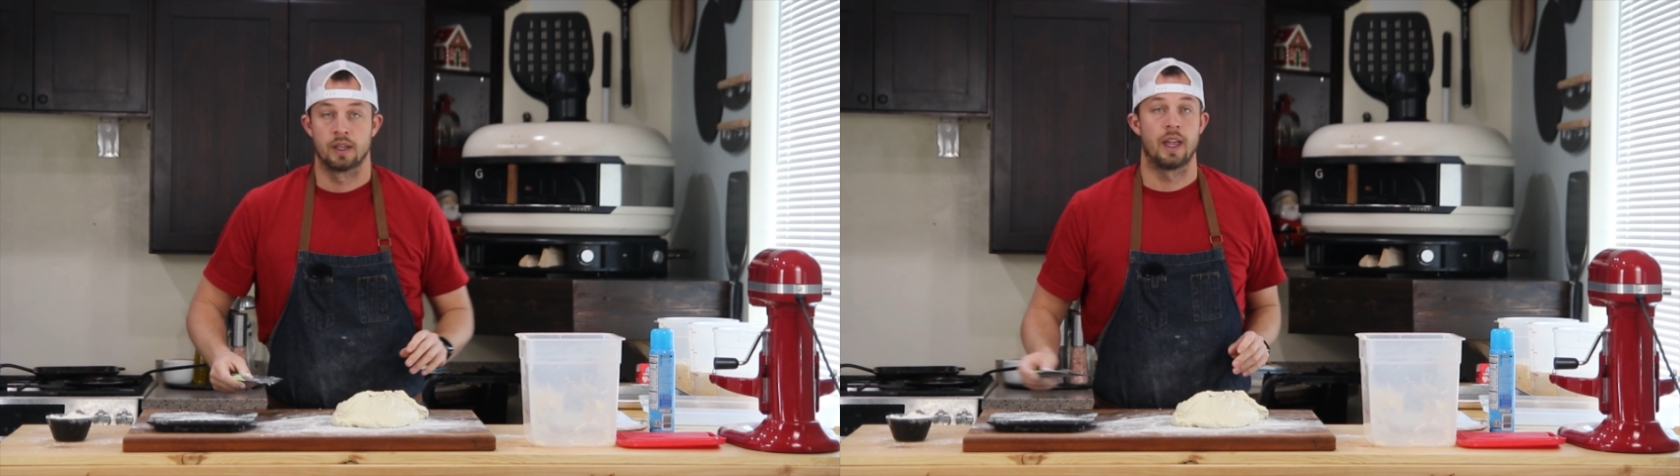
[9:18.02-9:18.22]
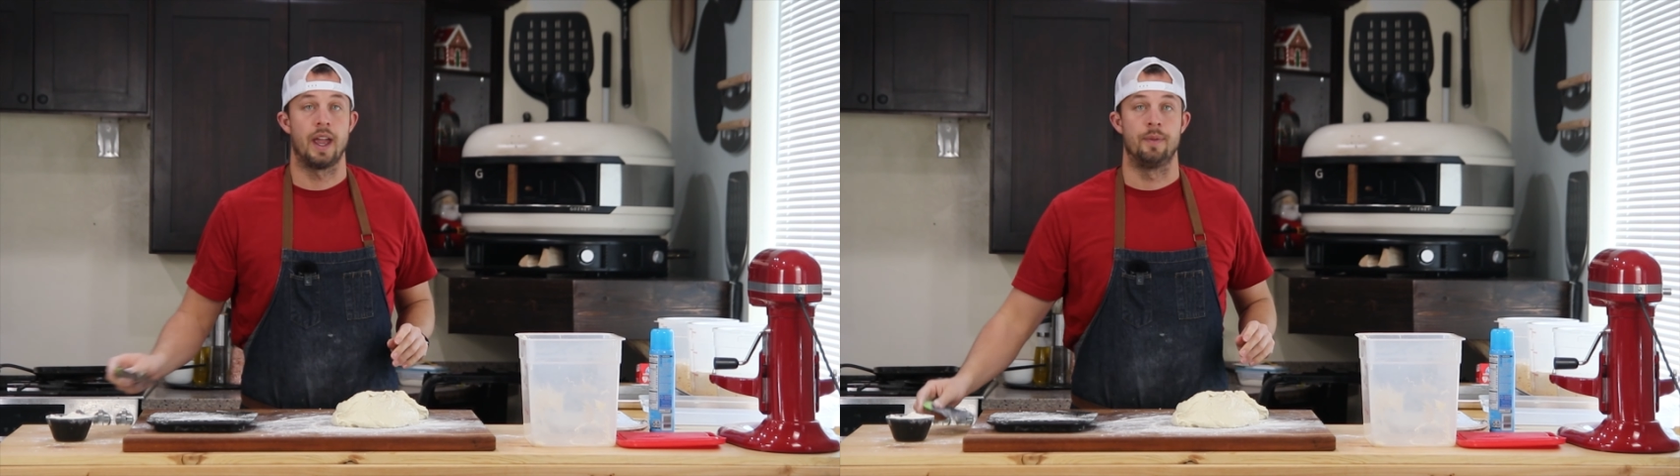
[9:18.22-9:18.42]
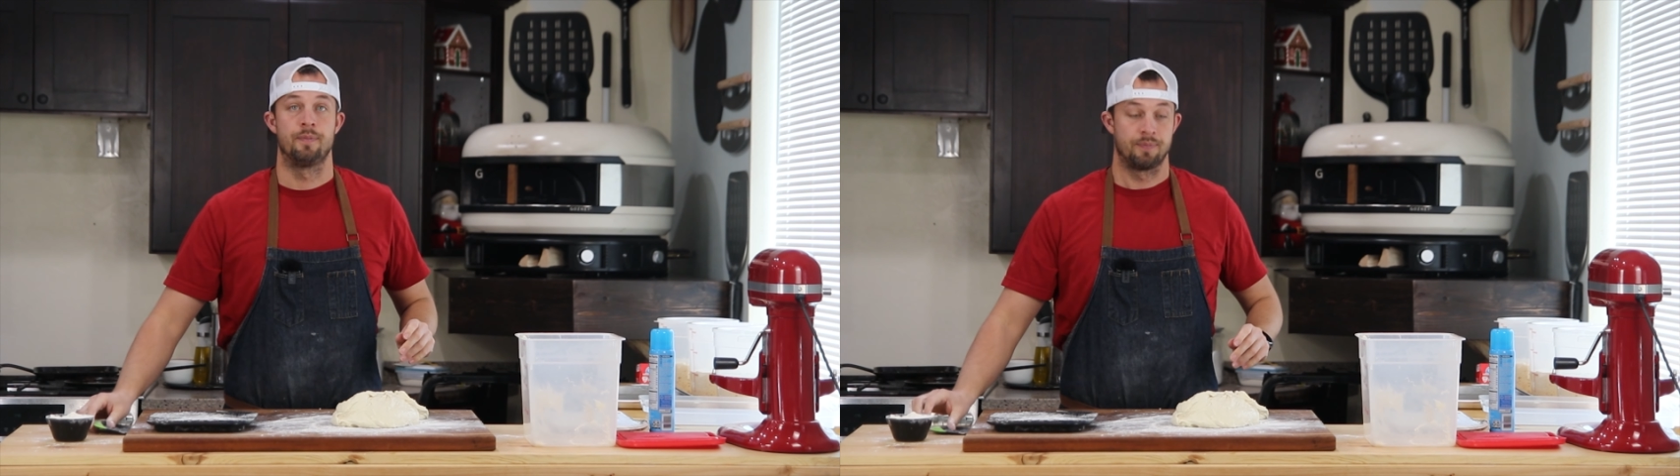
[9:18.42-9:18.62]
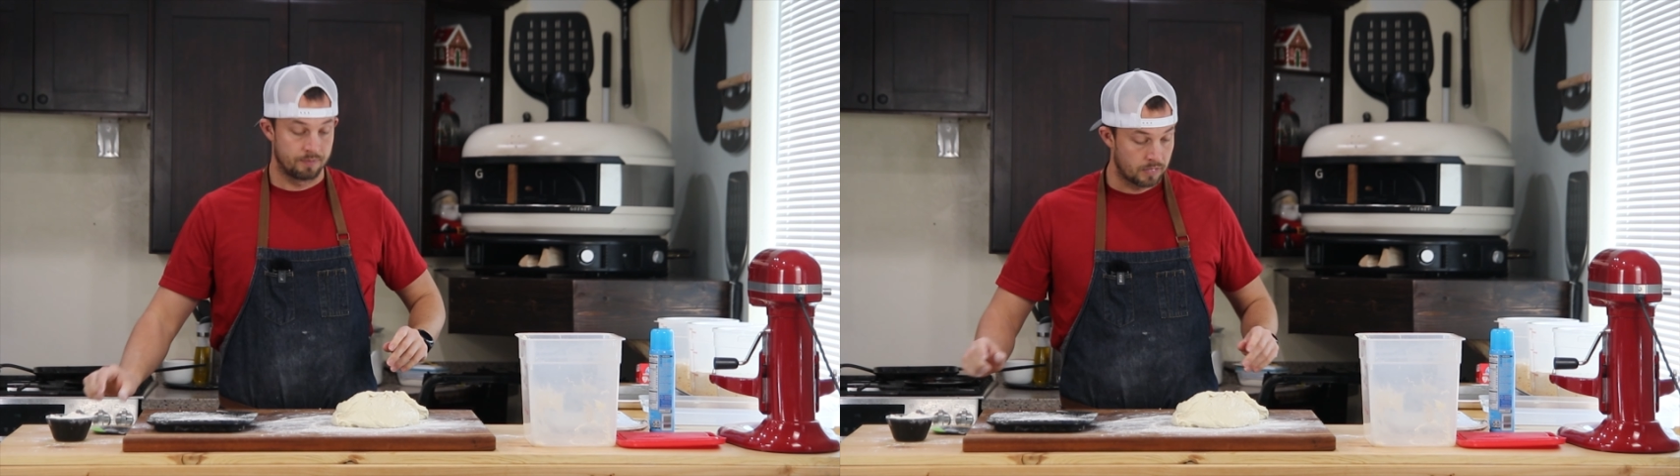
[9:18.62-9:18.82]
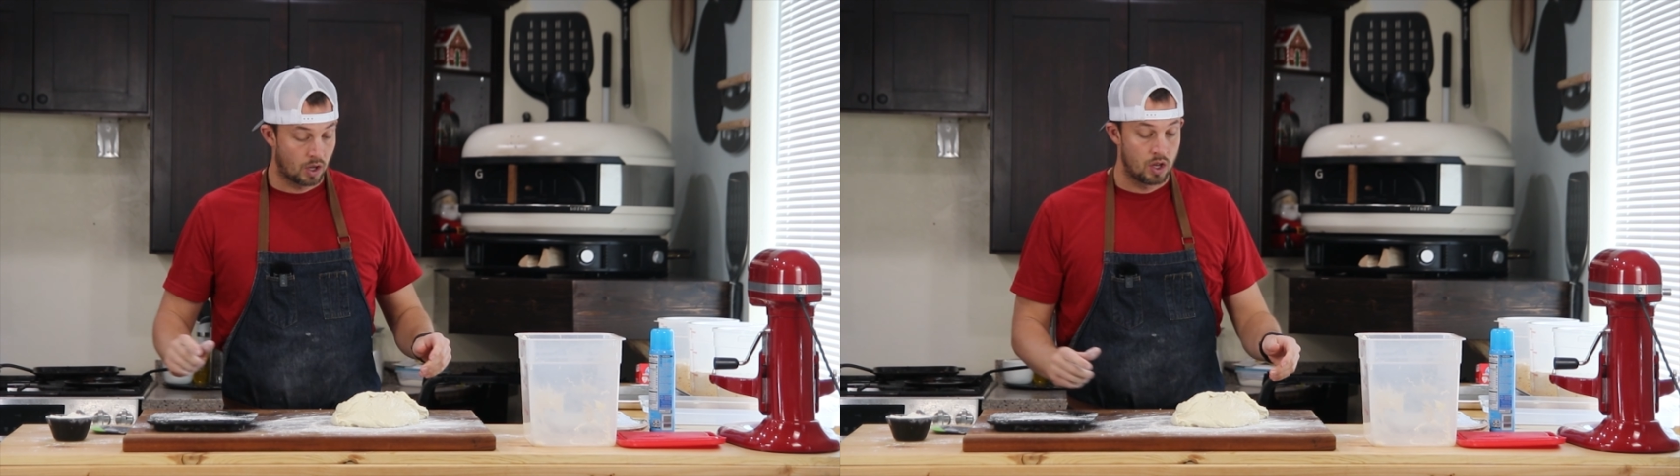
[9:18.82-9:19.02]
Okay,
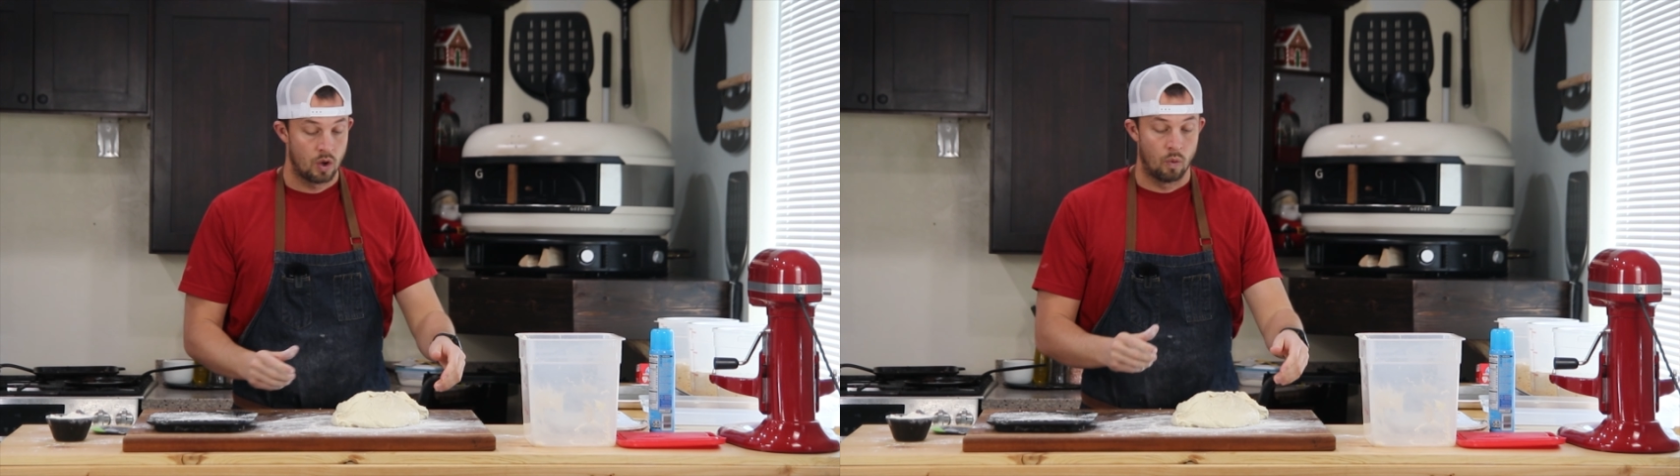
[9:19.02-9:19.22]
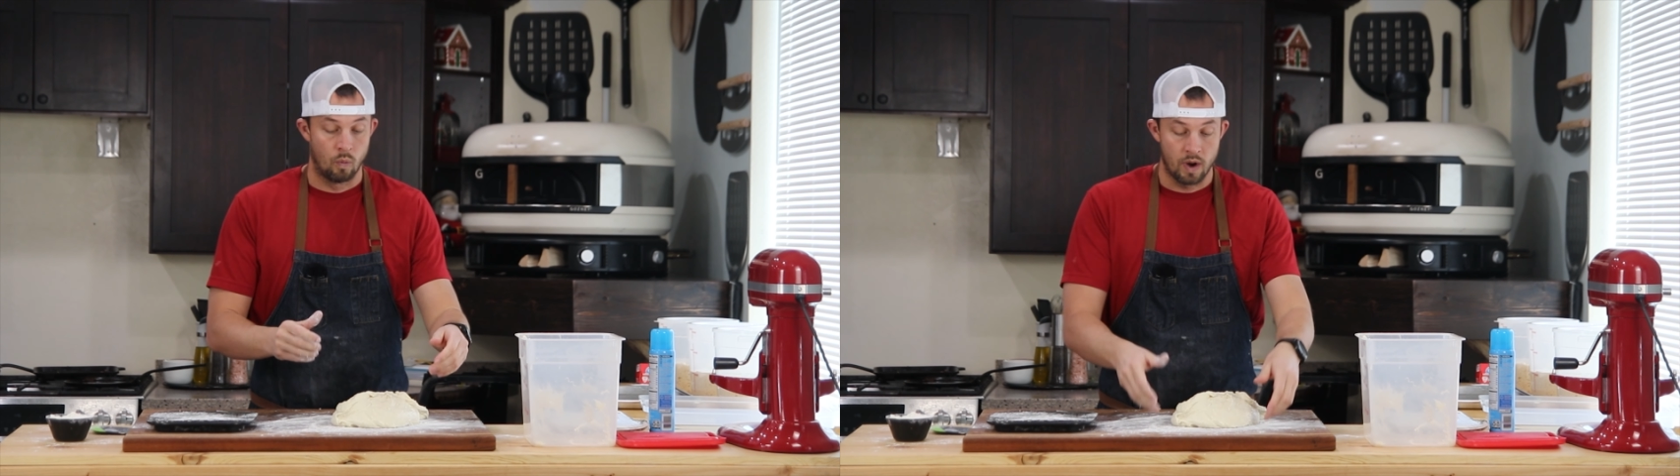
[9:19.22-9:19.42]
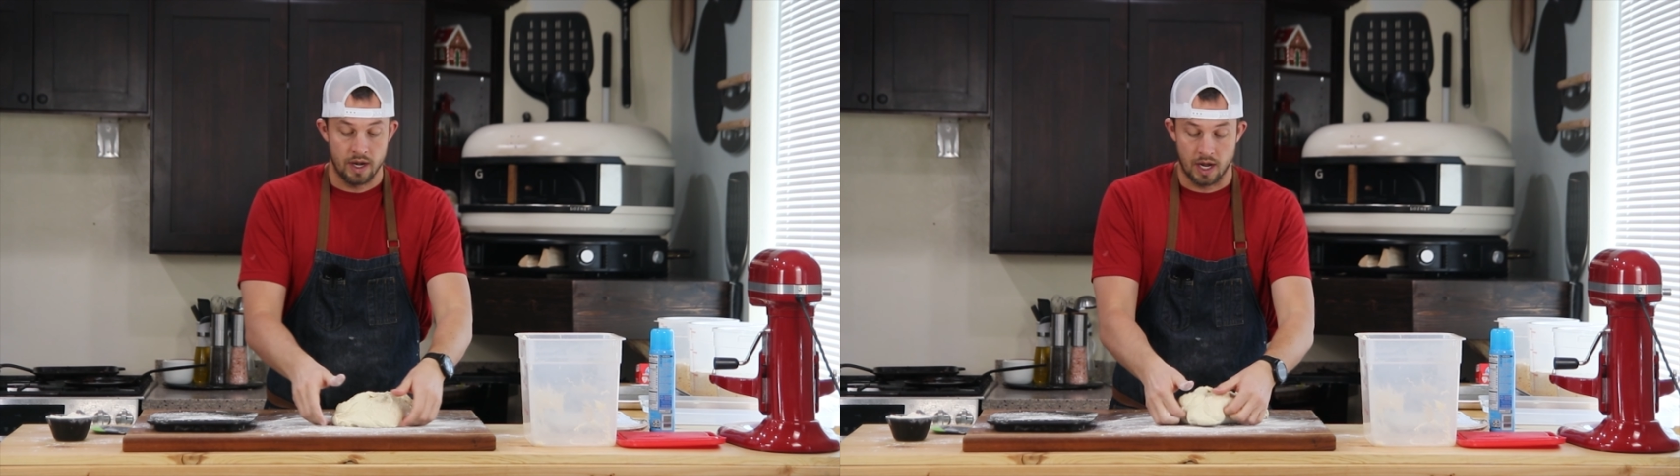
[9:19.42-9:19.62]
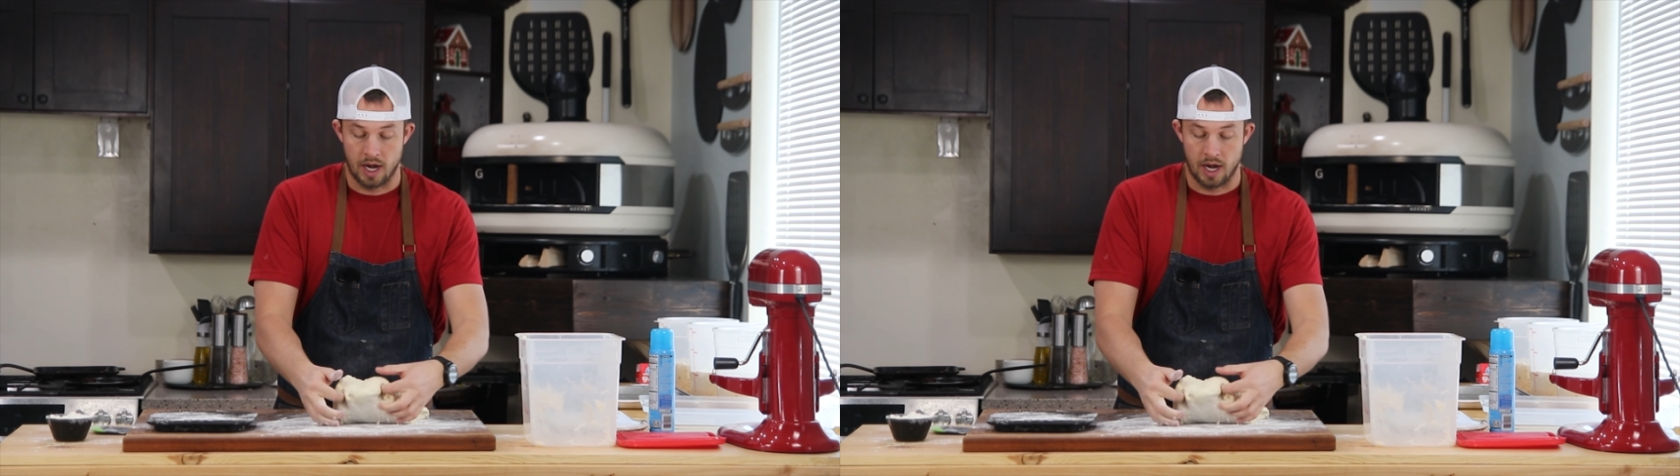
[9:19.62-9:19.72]
when